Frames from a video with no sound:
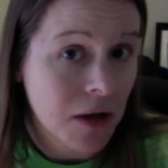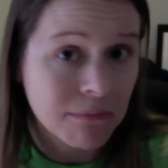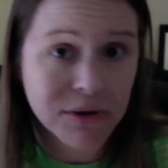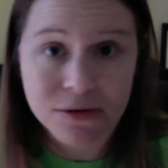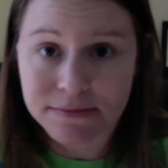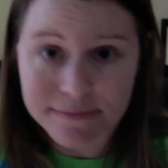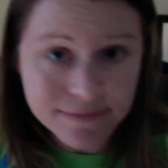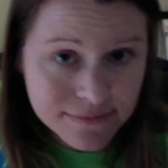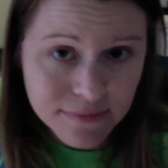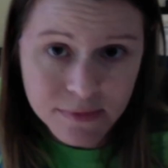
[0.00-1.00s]
boom,
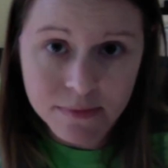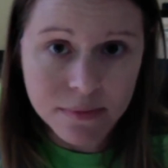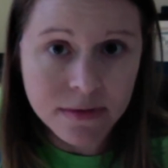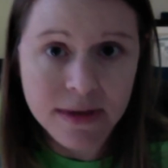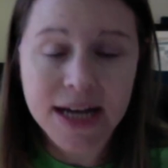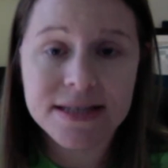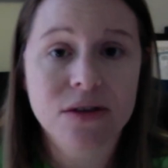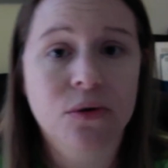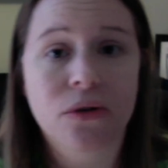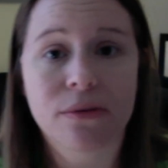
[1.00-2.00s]
that's a
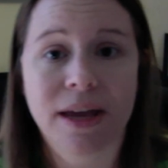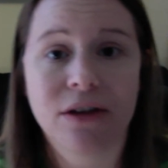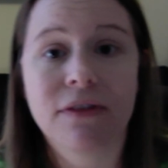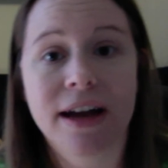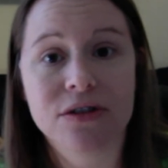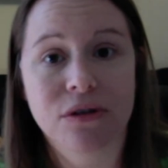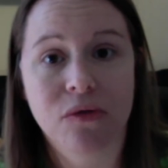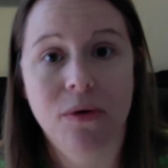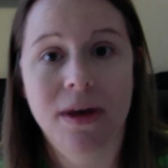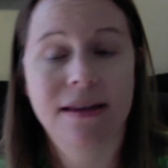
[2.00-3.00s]
northern manufacturing
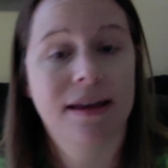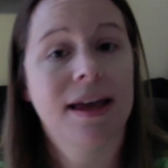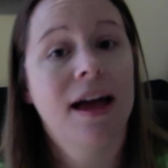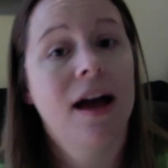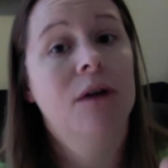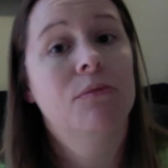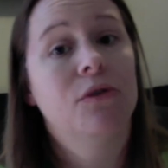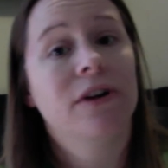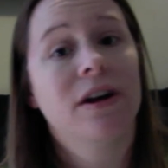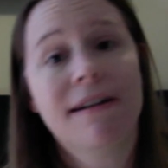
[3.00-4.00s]
win.
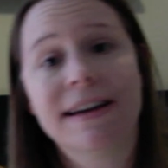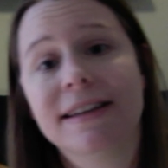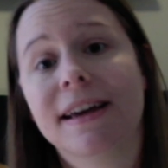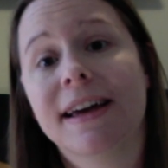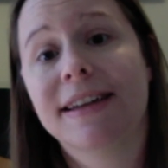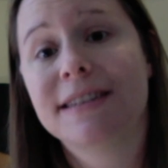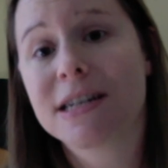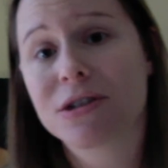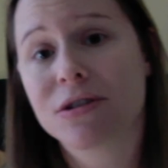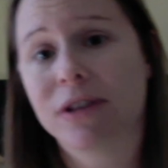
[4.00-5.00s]
Moving on,
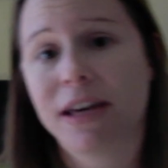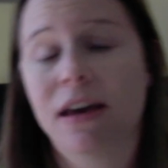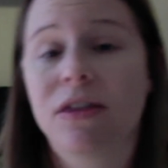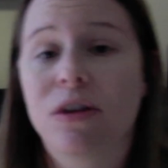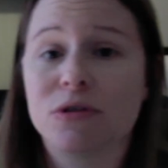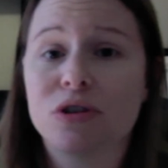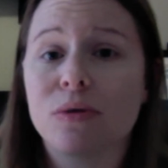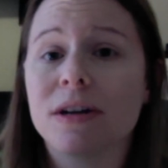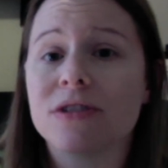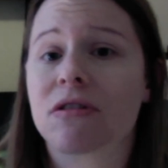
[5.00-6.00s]
additionally, there were
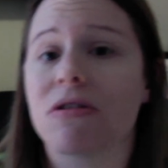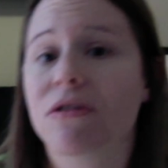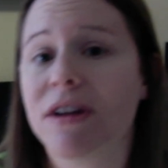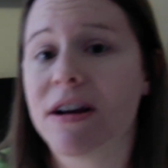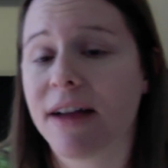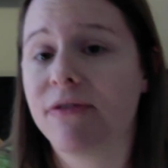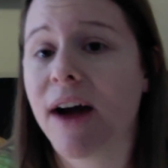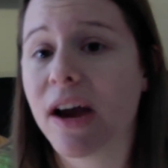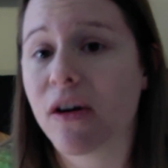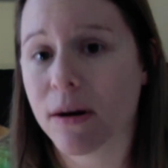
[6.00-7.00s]
239
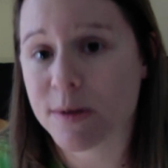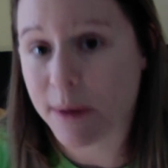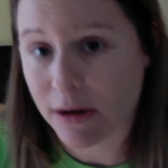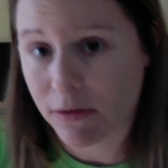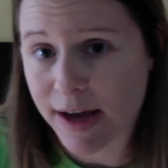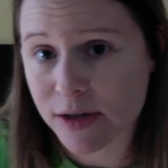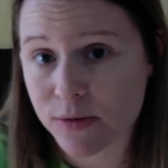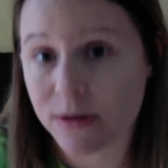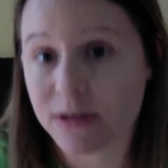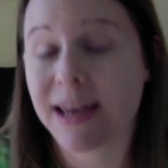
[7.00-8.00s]
firearms
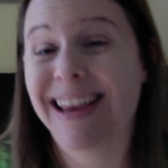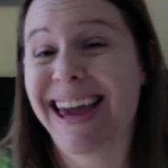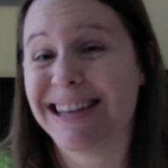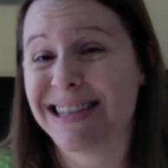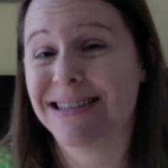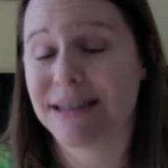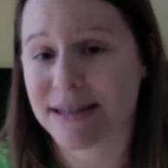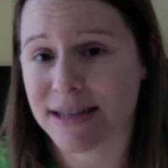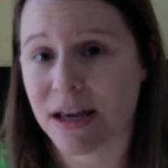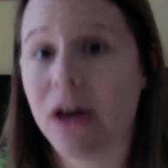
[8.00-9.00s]
manufacturers in
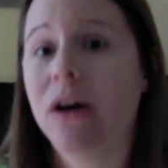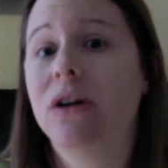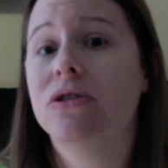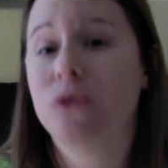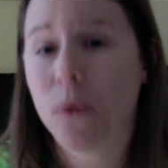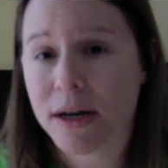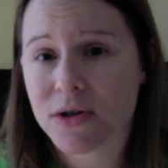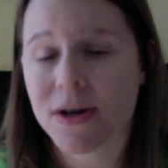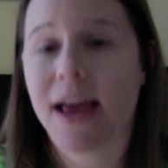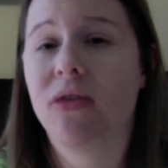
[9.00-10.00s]
1860.
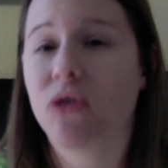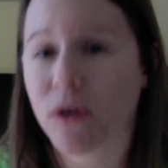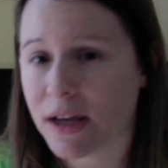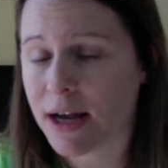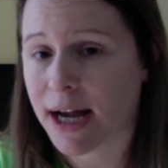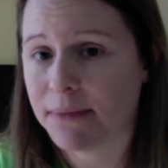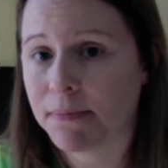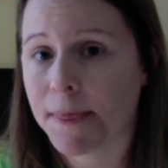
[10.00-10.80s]
239.